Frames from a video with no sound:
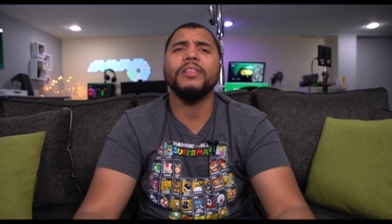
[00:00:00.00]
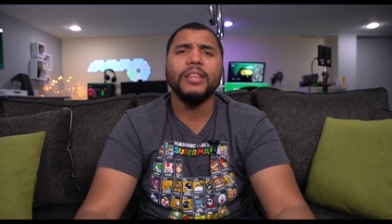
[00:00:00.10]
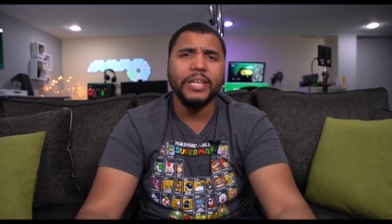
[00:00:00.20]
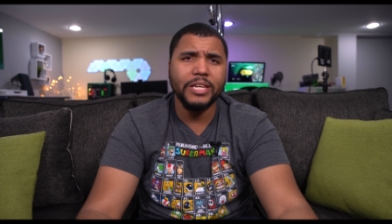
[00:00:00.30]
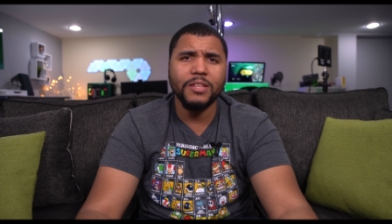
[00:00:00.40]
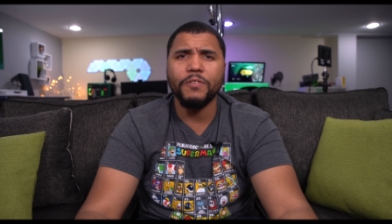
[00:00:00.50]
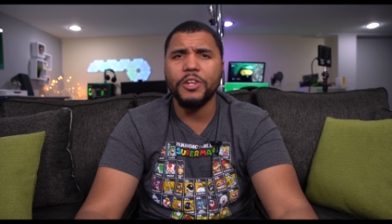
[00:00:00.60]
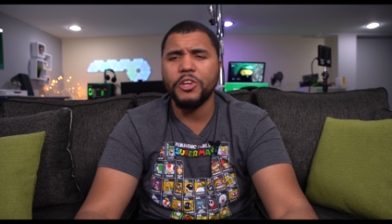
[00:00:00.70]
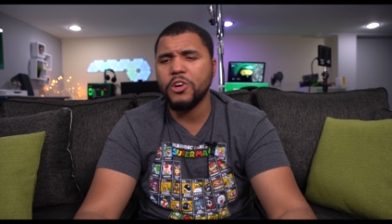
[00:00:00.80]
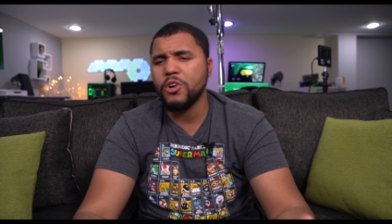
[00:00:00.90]
the link in the
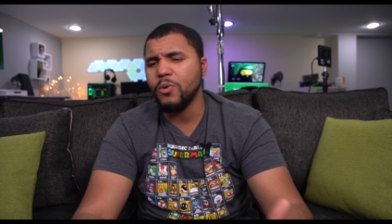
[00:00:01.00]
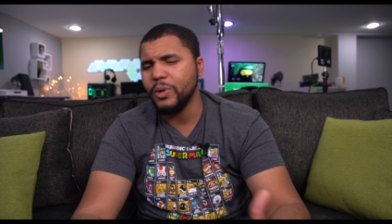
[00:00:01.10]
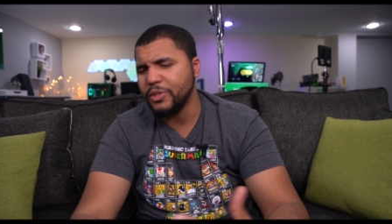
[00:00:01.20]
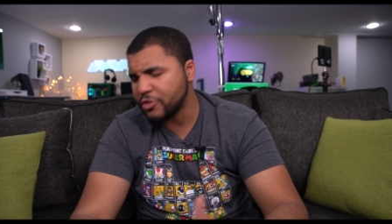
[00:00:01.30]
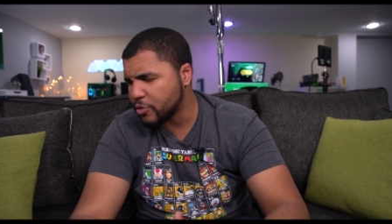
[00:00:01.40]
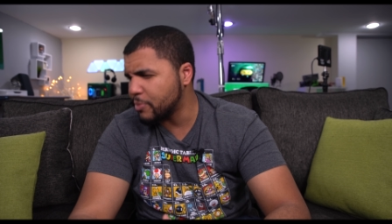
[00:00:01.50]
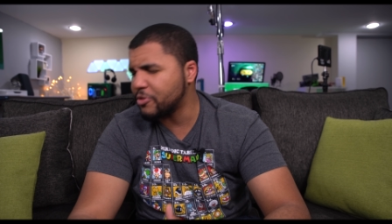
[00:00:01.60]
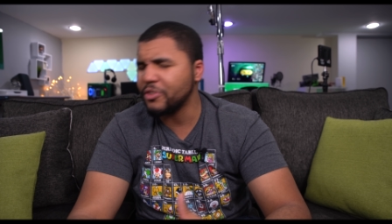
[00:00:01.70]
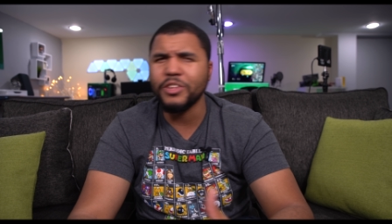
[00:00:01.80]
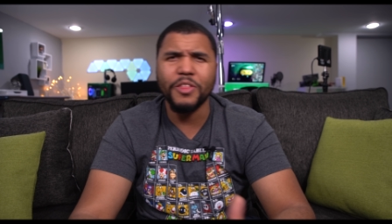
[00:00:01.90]
video and
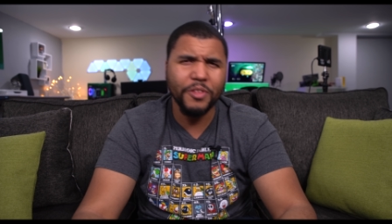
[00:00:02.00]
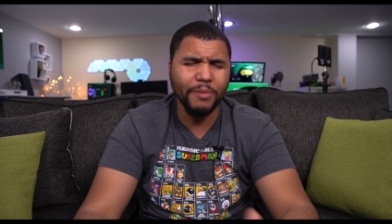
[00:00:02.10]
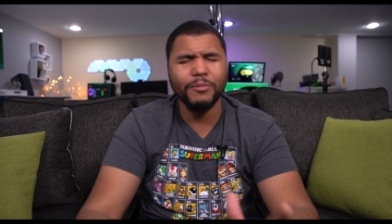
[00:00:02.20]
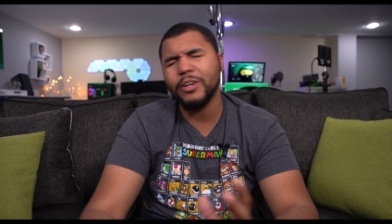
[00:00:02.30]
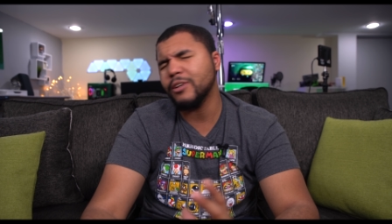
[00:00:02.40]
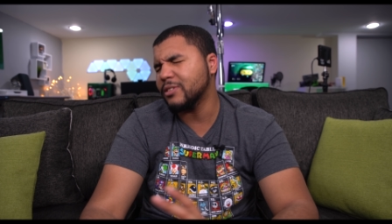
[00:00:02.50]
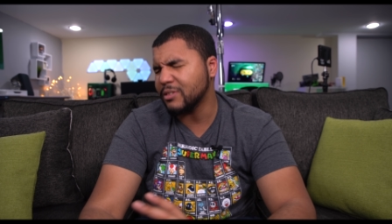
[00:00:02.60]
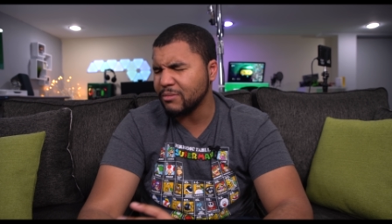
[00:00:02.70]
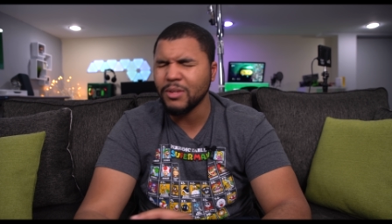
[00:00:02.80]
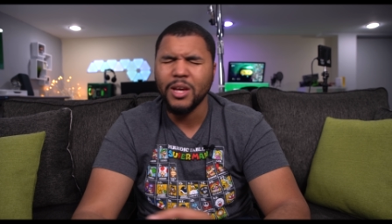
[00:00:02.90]
description and
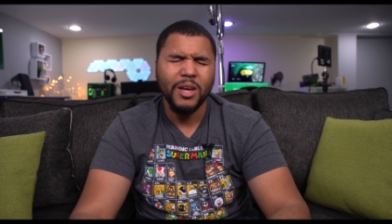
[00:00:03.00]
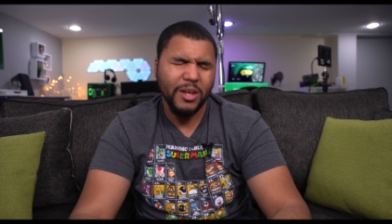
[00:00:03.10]
thumbnails and